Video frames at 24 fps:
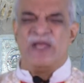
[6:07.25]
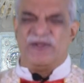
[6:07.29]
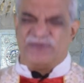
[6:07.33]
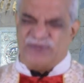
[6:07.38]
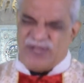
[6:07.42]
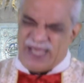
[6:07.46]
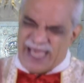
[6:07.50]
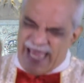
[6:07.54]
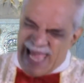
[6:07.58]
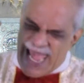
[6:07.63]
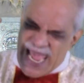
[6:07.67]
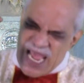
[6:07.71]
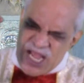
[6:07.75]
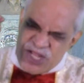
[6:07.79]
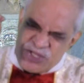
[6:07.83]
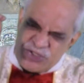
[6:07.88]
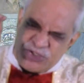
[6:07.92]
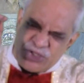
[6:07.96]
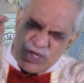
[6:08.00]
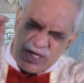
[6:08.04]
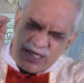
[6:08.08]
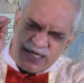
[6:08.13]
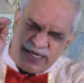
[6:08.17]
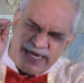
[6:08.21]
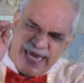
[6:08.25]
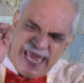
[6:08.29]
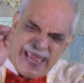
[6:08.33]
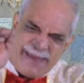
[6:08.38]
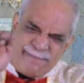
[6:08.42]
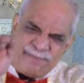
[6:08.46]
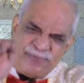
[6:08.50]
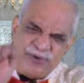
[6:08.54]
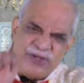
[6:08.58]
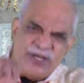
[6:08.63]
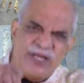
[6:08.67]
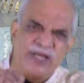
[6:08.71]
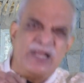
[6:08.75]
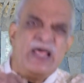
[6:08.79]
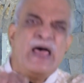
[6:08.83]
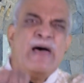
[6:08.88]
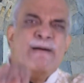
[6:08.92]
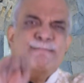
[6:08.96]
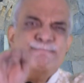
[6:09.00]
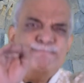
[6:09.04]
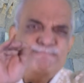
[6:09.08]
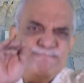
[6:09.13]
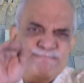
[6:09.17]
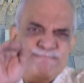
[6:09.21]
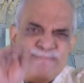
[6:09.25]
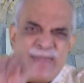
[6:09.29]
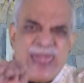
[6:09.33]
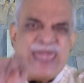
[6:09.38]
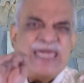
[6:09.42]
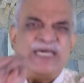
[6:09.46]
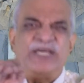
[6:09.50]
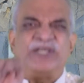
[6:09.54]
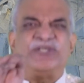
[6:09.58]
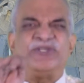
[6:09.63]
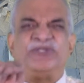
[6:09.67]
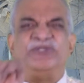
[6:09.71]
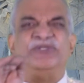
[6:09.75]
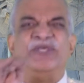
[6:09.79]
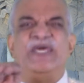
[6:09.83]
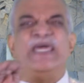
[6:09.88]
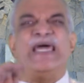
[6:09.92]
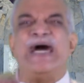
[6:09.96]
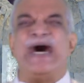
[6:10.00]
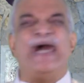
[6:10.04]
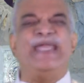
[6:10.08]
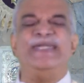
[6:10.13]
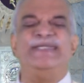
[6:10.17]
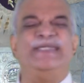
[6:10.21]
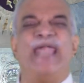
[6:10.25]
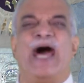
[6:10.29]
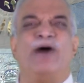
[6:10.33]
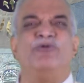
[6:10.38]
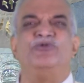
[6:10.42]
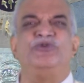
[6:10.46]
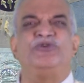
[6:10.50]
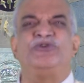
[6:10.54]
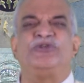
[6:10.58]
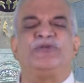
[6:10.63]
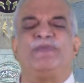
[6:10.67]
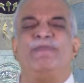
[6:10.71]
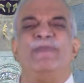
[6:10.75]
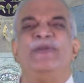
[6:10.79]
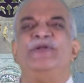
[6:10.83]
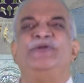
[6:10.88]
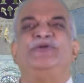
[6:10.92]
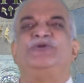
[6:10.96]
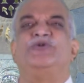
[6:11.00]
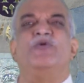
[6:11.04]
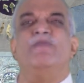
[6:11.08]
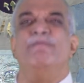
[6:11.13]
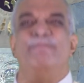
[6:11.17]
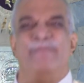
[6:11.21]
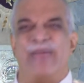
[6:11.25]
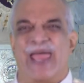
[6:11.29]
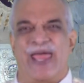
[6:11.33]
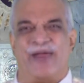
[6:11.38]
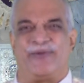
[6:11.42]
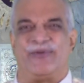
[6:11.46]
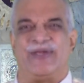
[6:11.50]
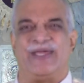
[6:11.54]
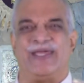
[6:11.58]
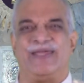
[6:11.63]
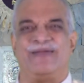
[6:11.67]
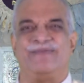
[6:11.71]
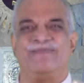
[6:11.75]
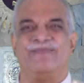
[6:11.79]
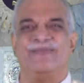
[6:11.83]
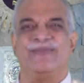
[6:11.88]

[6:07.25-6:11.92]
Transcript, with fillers: the angel Gabriel makes the announcement to Mary